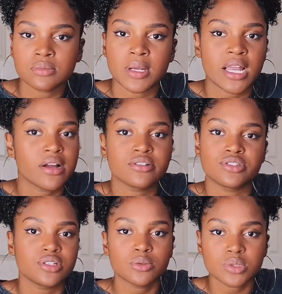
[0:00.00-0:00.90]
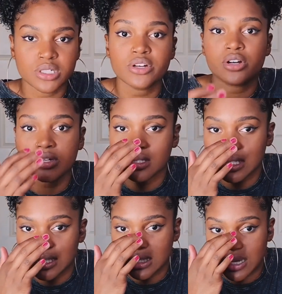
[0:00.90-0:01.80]
My hair still wasn't
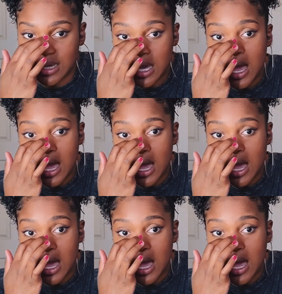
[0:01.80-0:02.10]
curly. Like